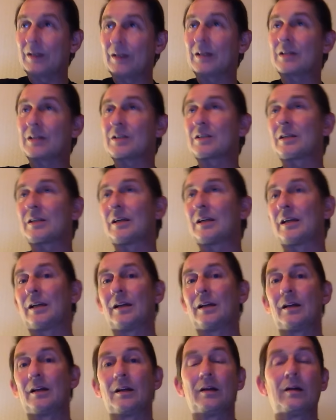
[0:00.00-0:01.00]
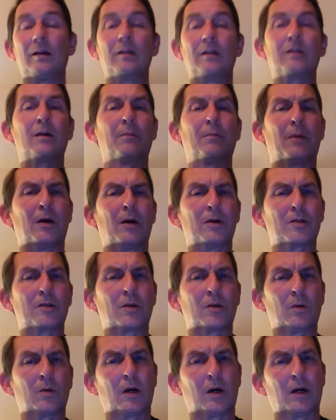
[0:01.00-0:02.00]
can see the
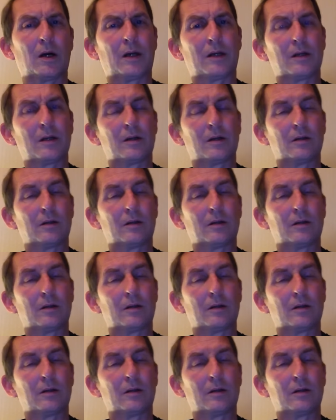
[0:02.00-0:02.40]
motorway.